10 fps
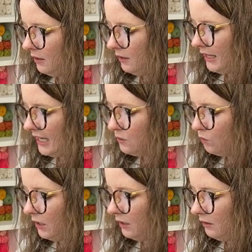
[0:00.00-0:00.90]
That's
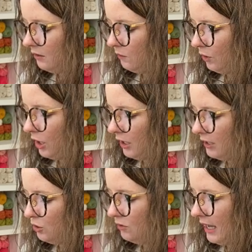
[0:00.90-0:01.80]
one. We're going to
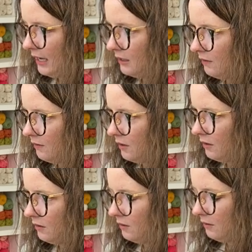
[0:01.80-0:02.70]
do that.
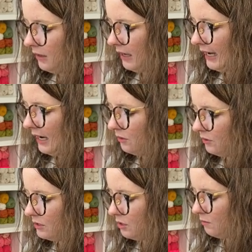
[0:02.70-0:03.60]
I can't do it
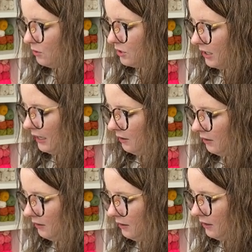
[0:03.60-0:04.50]
in slow motion. Hang
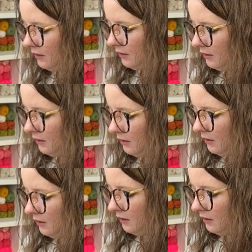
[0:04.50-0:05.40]
on.
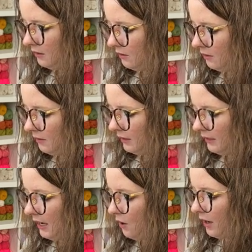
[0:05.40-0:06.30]
All right.
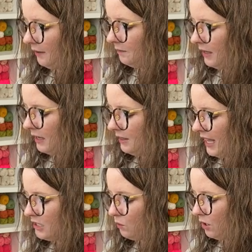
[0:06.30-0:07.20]
Yeah, okay.
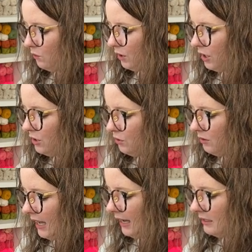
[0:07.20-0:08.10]
That's one. We're going to do
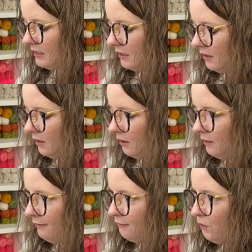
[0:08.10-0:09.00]
that
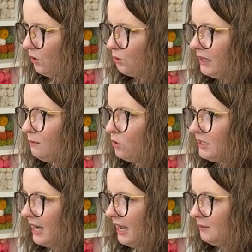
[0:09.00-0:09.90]
four, three more
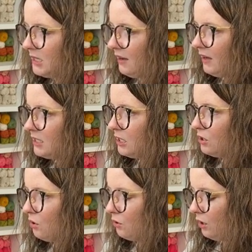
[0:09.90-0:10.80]
times, giving us a
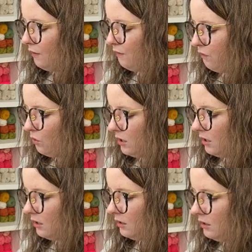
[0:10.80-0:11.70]
total of
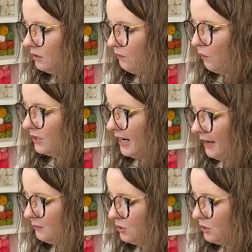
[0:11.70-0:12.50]
four four times.